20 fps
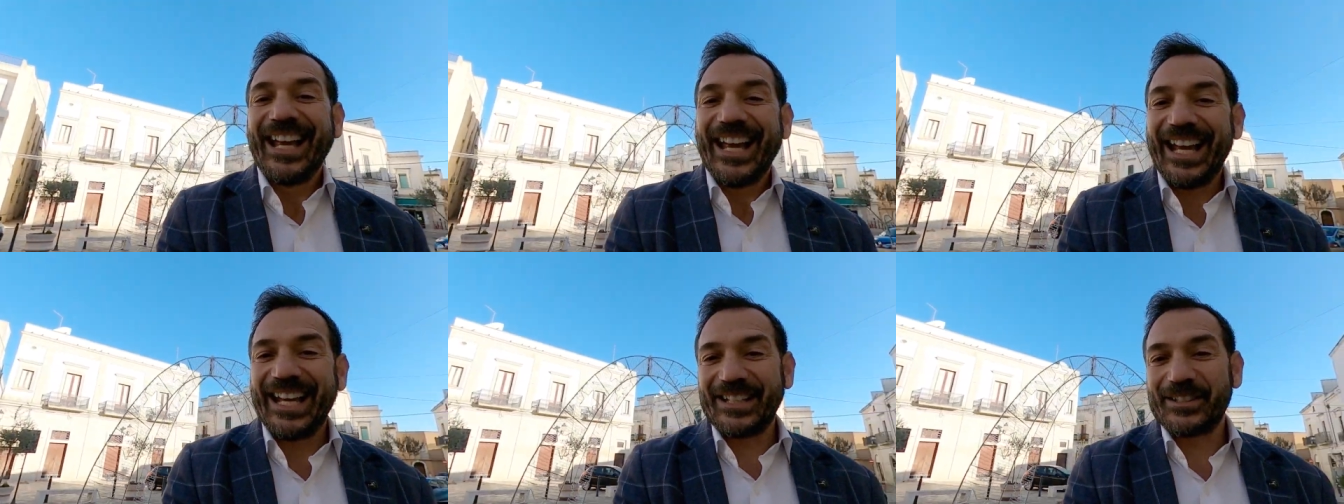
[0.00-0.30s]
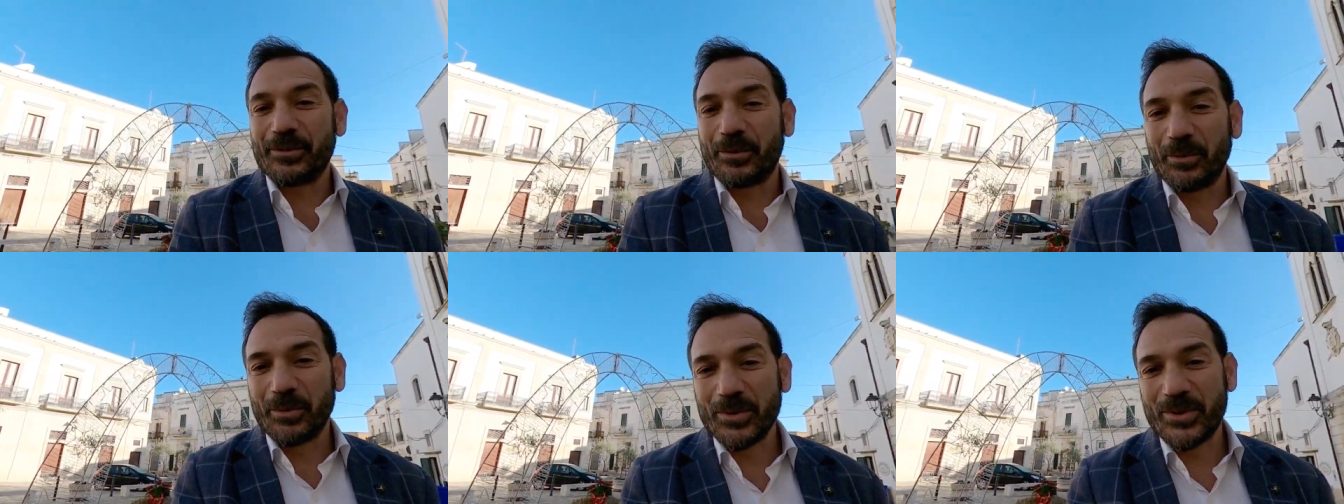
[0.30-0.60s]

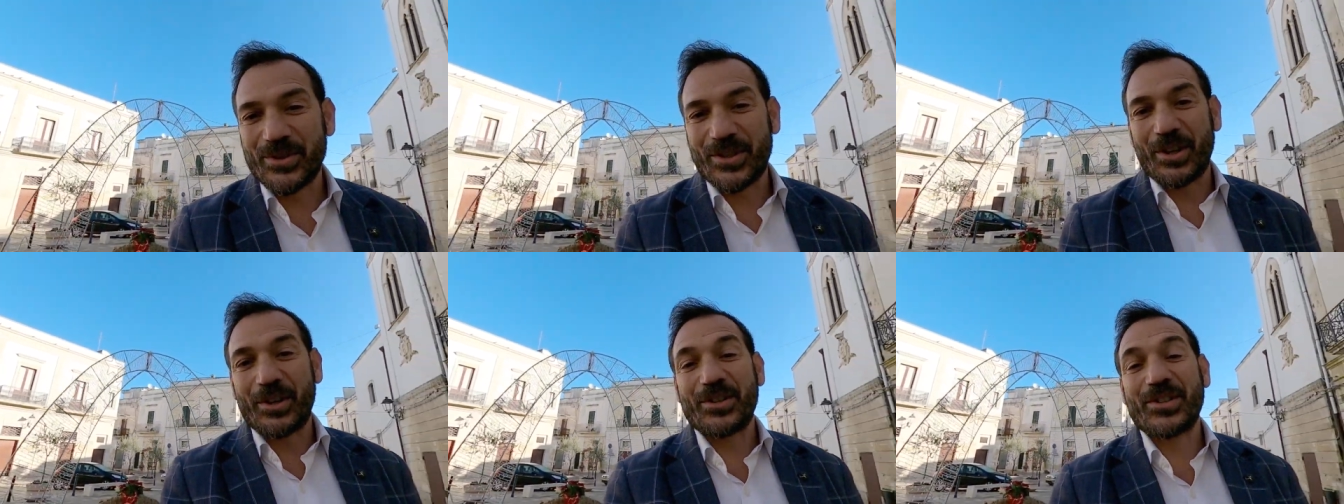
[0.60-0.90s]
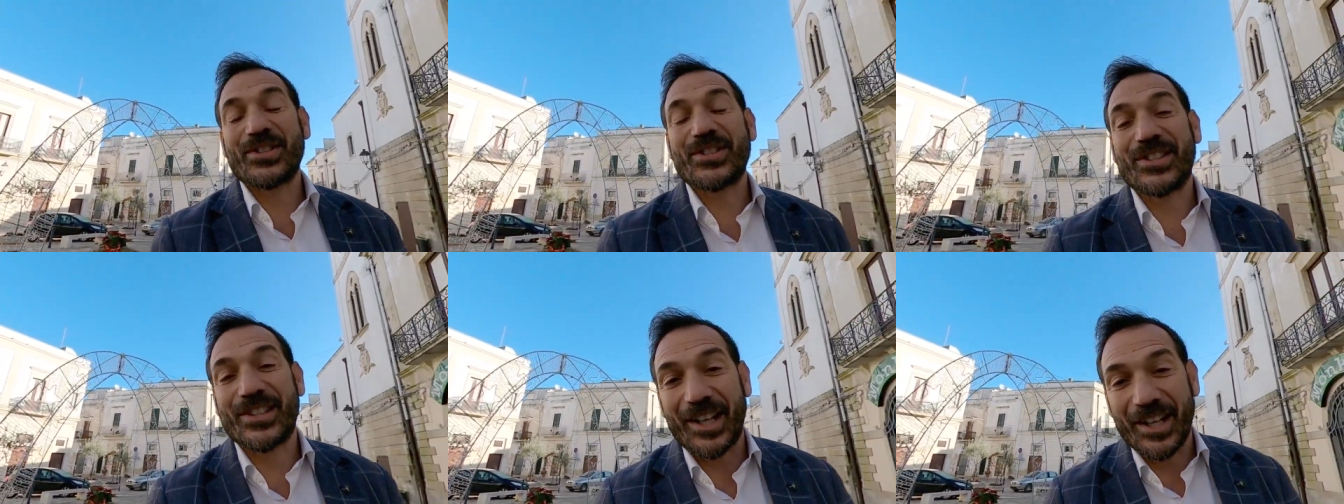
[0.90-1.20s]
and also
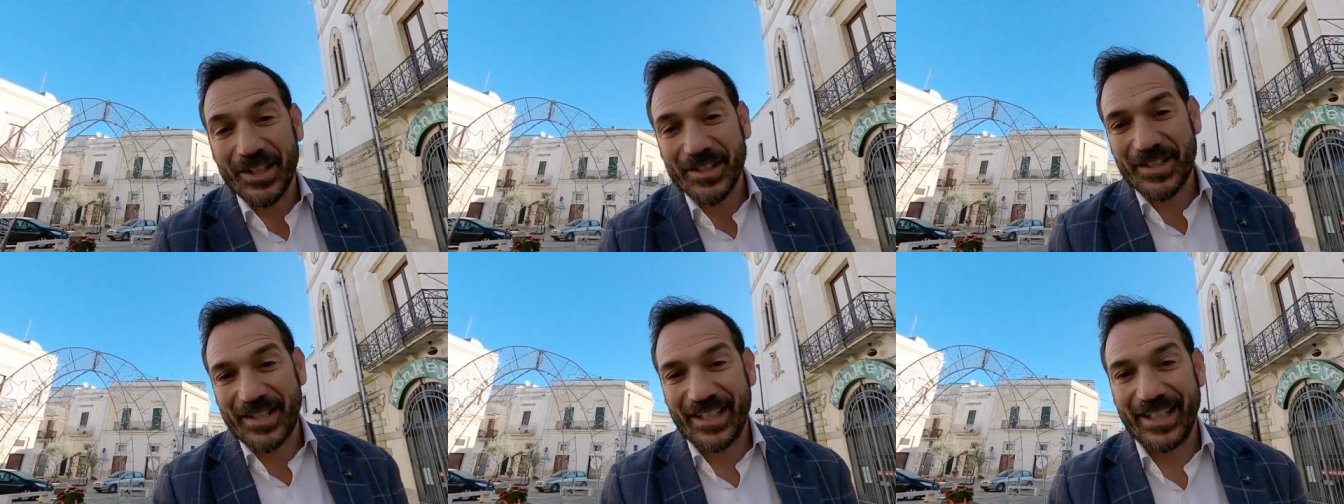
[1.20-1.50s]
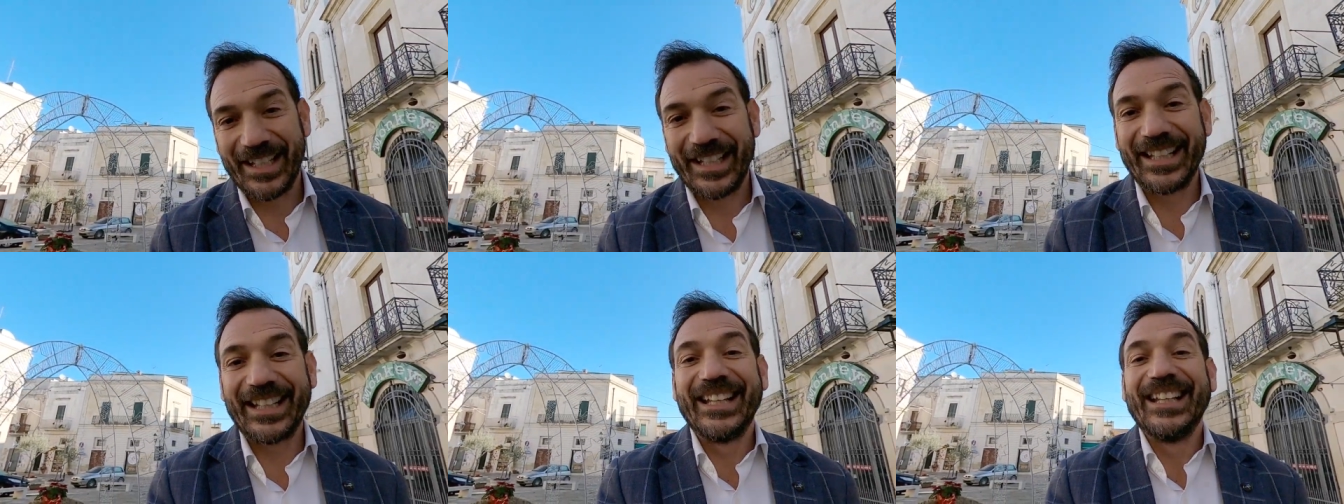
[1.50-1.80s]

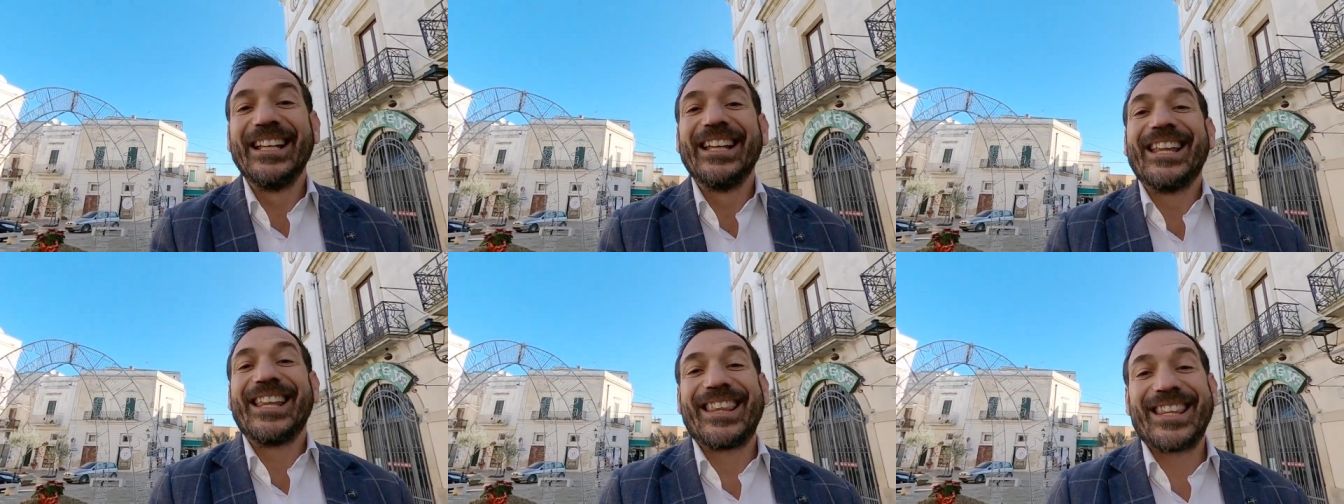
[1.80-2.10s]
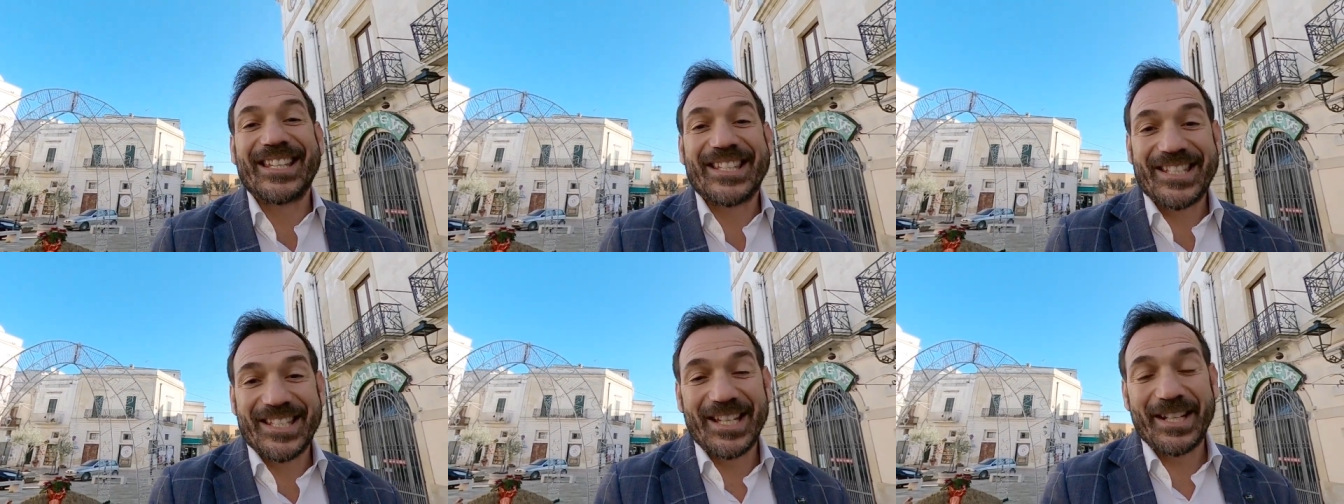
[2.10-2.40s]
starting
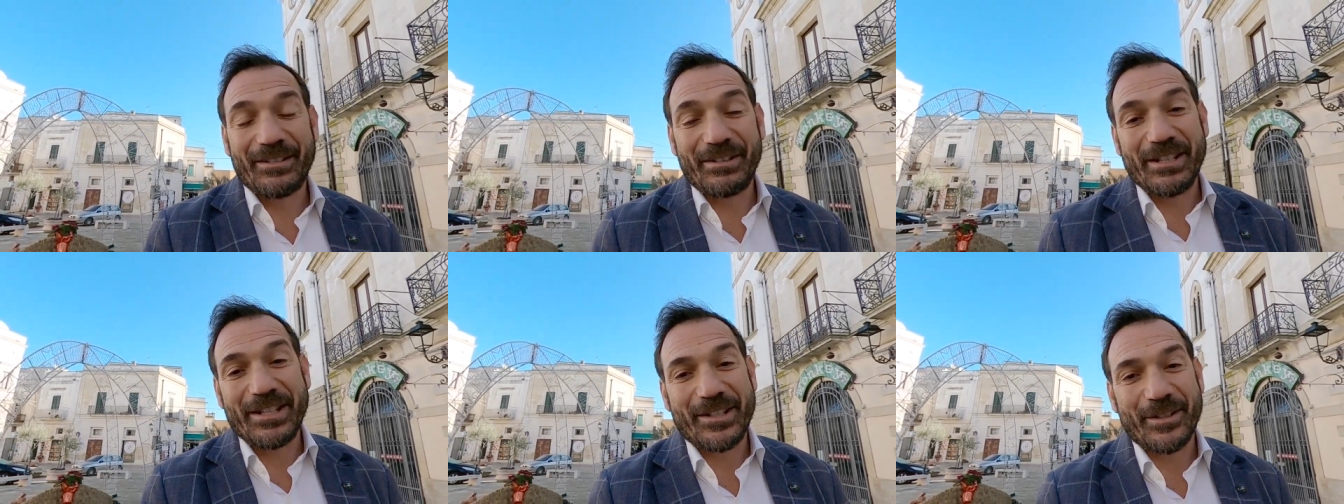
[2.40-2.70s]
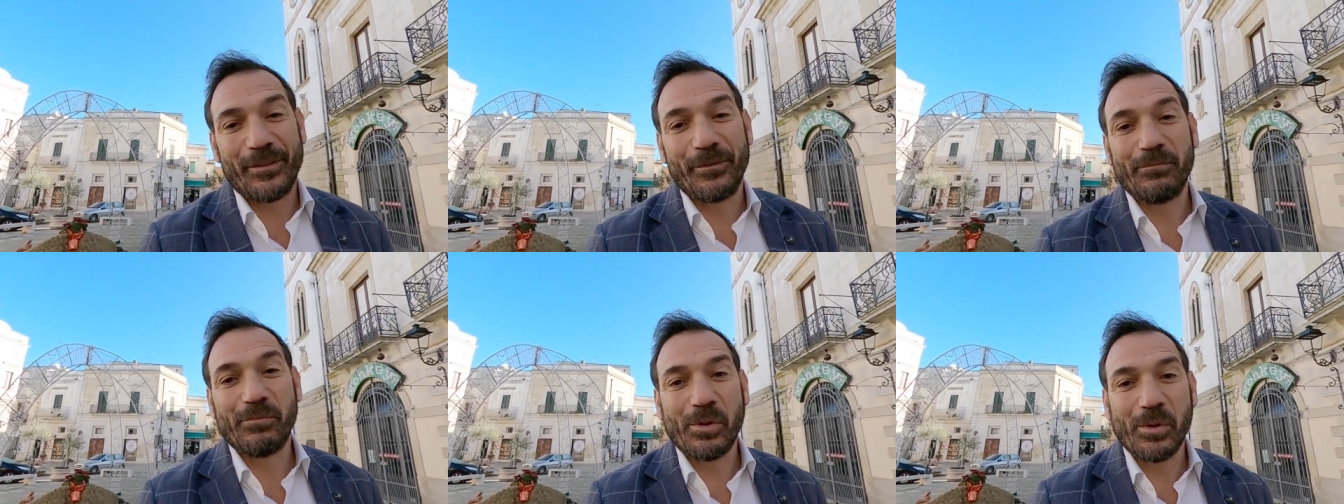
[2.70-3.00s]
the
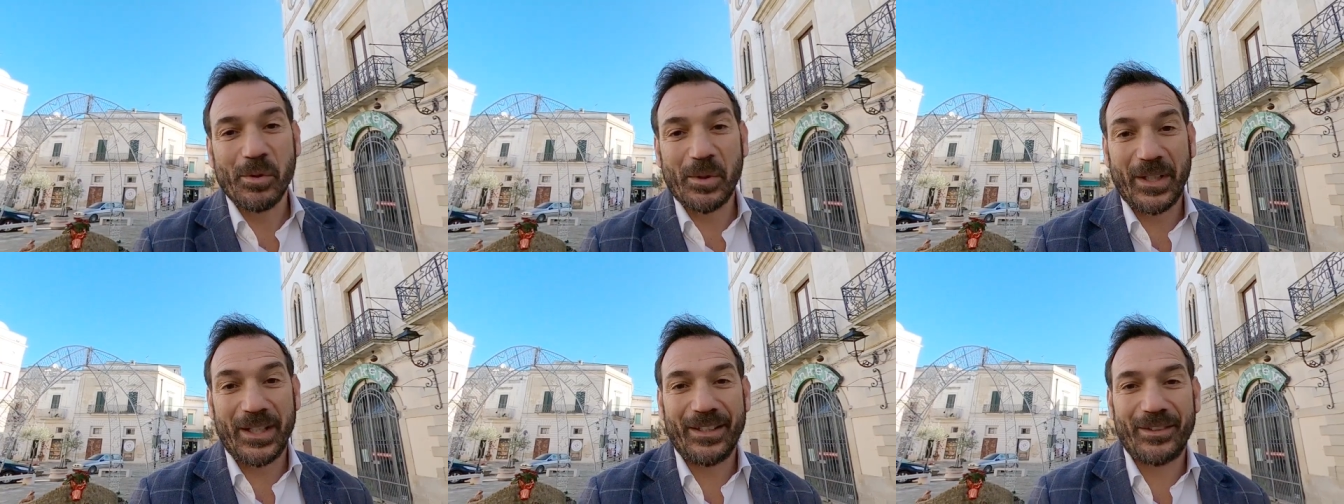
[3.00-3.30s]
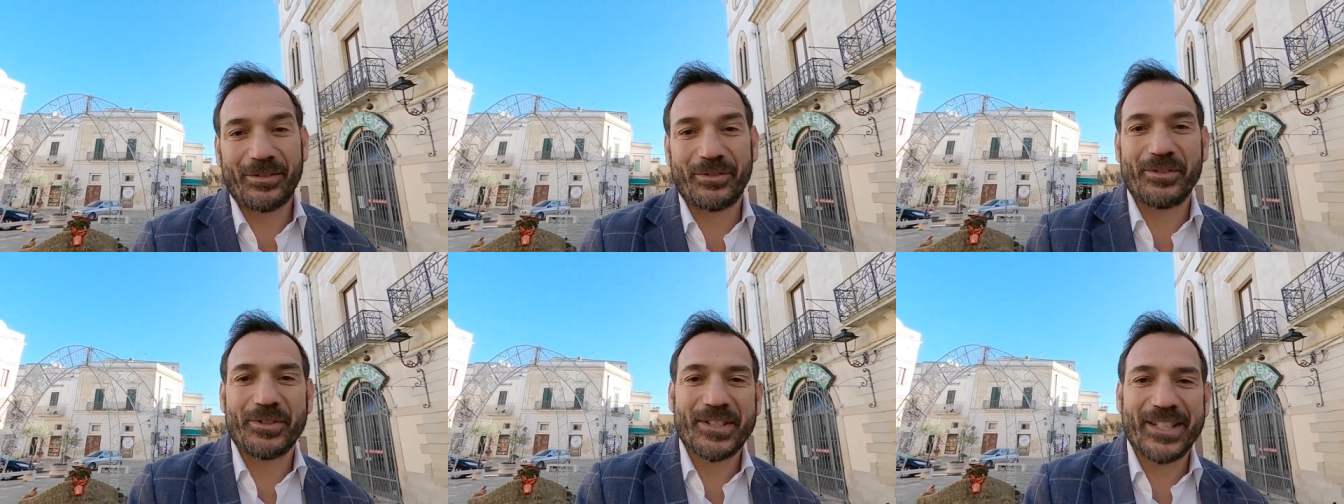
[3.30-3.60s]
series of walking
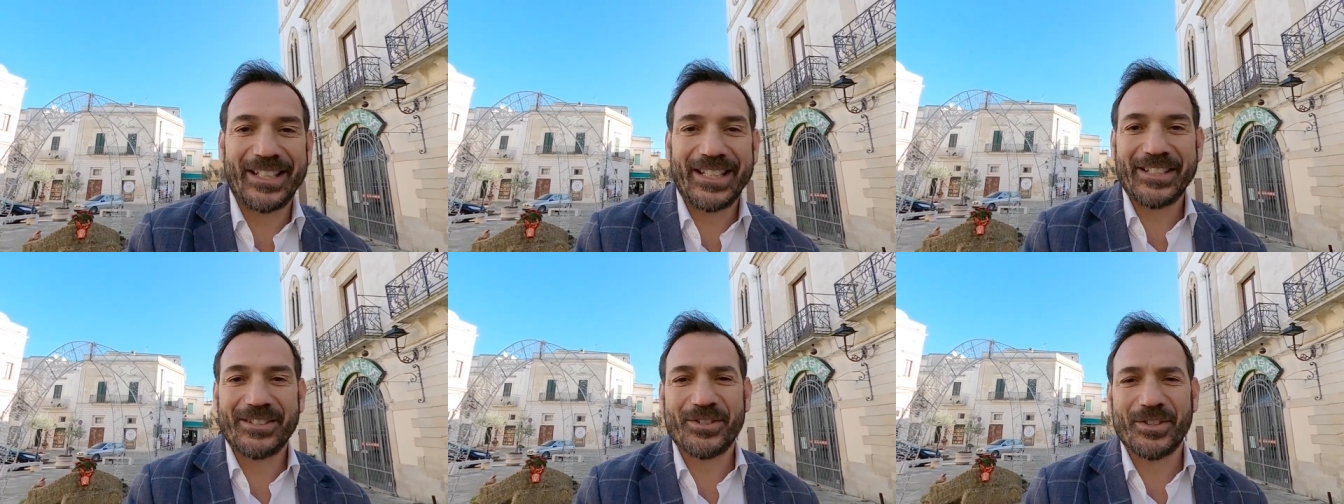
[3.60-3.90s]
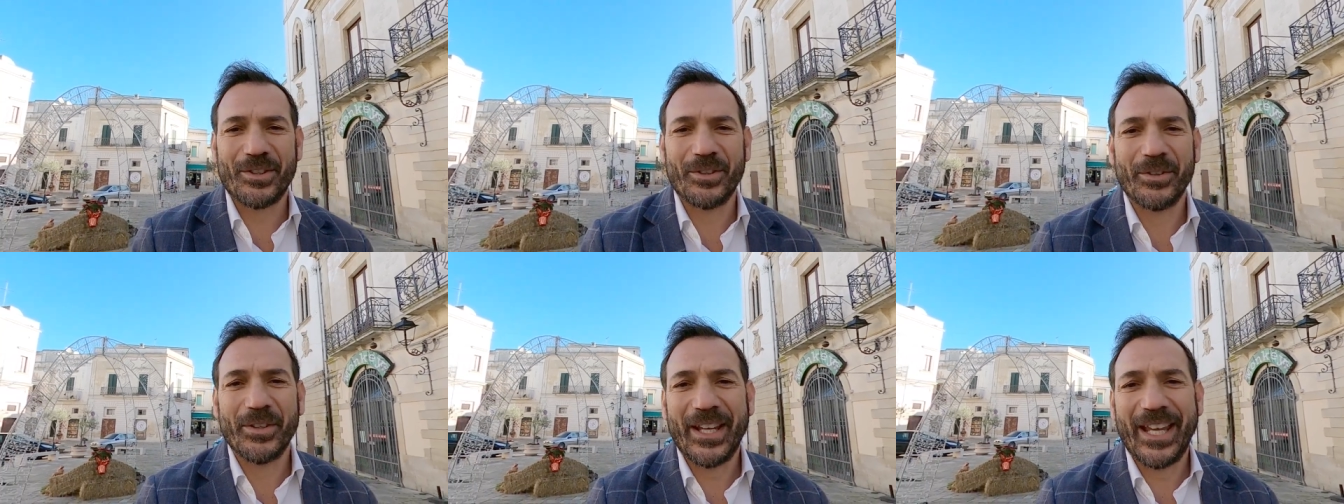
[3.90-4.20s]
through
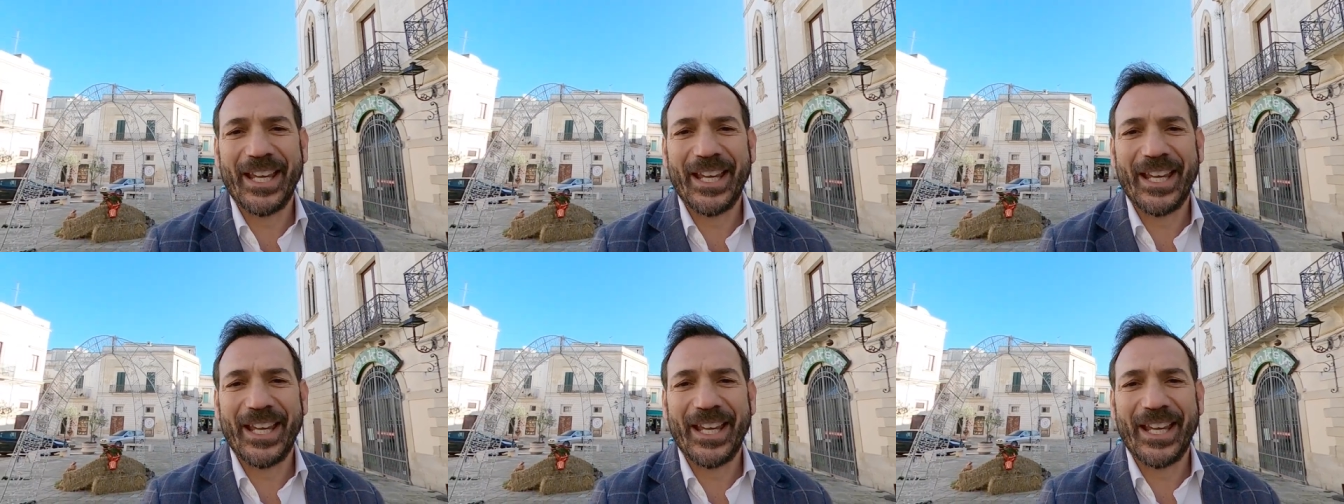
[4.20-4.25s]
Salento